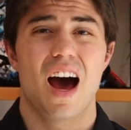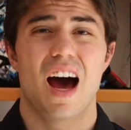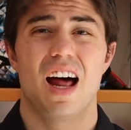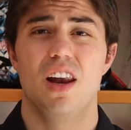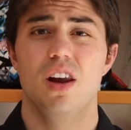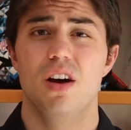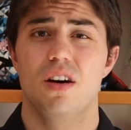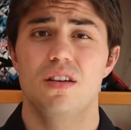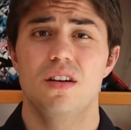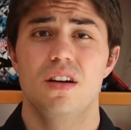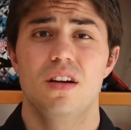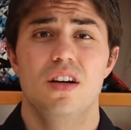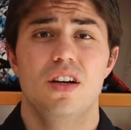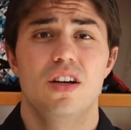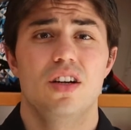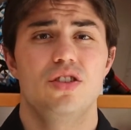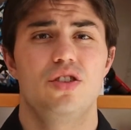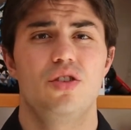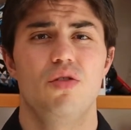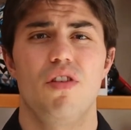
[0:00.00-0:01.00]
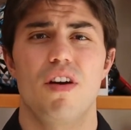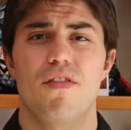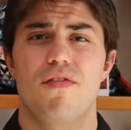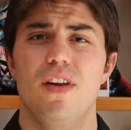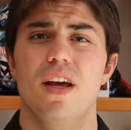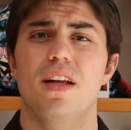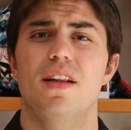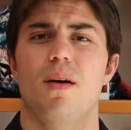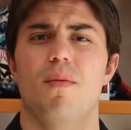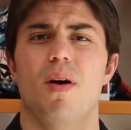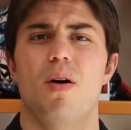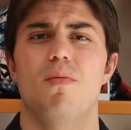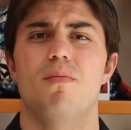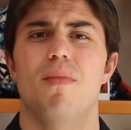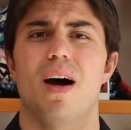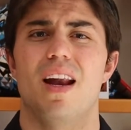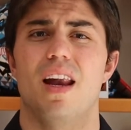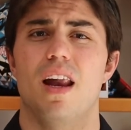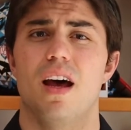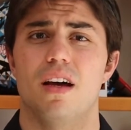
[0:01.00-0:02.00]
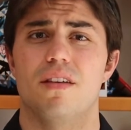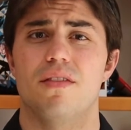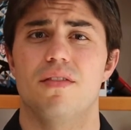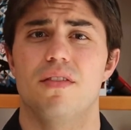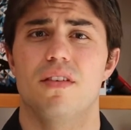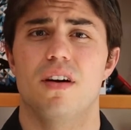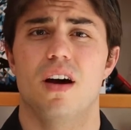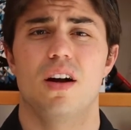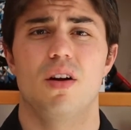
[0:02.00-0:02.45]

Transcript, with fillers: a lot to reflect about my life